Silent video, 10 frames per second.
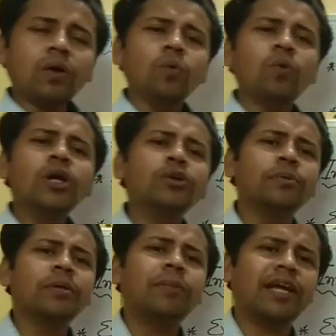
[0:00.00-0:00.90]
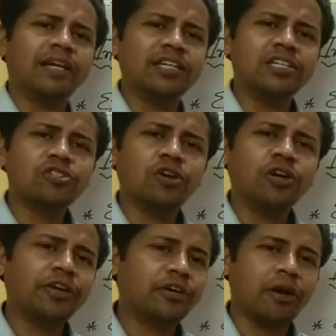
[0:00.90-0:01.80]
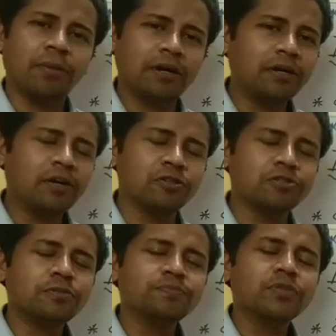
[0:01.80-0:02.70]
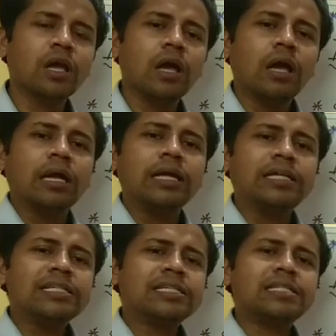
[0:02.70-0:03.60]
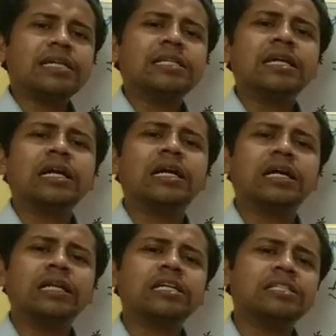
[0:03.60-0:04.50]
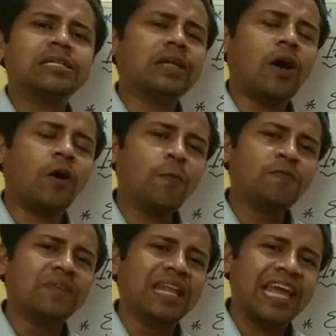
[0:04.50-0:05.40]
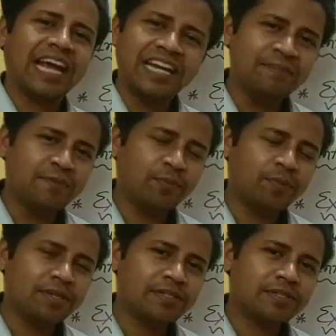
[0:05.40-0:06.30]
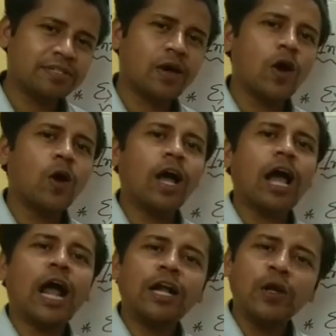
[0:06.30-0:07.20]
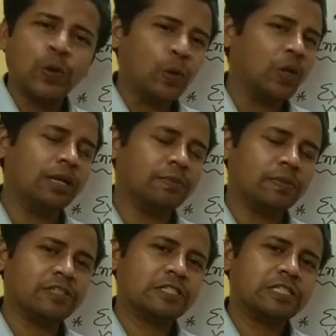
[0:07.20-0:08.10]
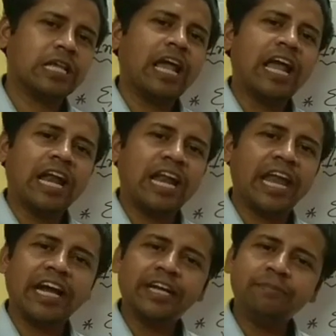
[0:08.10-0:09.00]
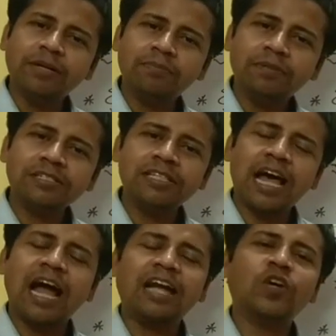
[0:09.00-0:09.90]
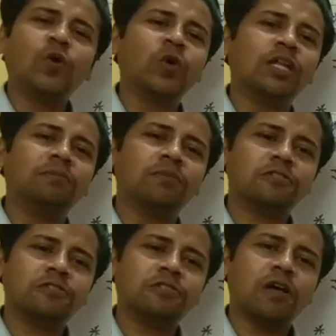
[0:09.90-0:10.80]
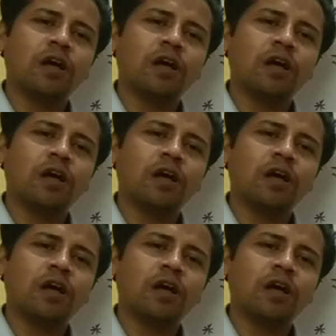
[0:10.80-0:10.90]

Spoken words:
What do you mean by integers? Already you have learned also. Integers are the collection of negative numbers and whole numbers. Negative numbers and whole numbers.